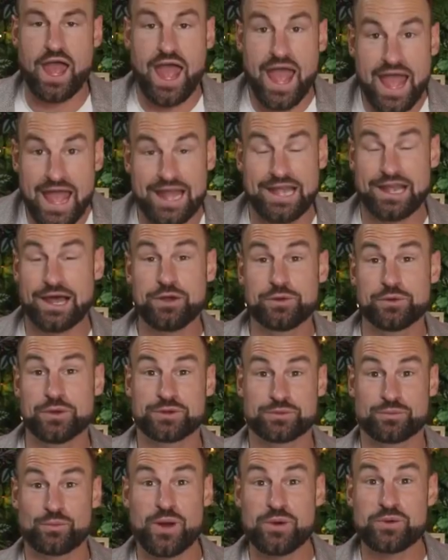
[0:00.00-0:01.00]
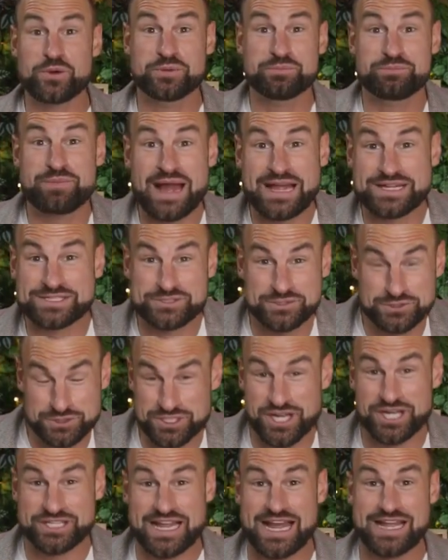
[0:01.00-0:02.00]
Hello and welcome back to
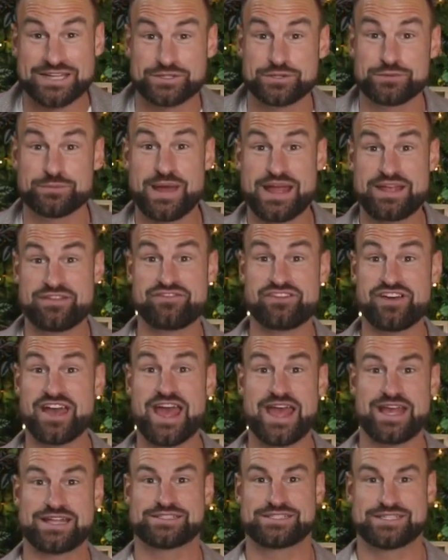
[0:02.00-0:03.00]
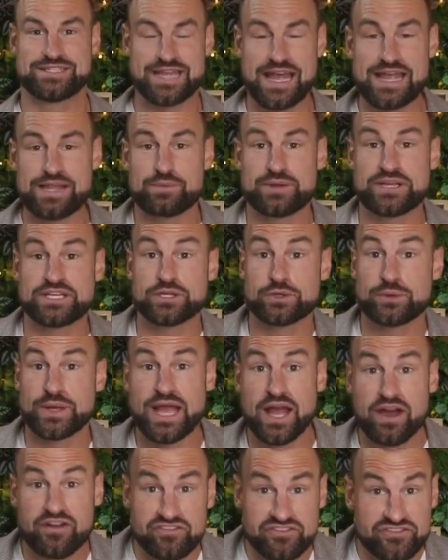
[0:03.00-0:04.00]
Jardin du Mayfair. Today we're doing
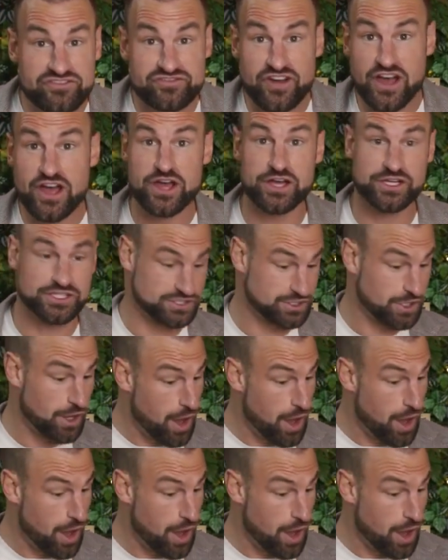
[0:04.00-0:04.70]
a first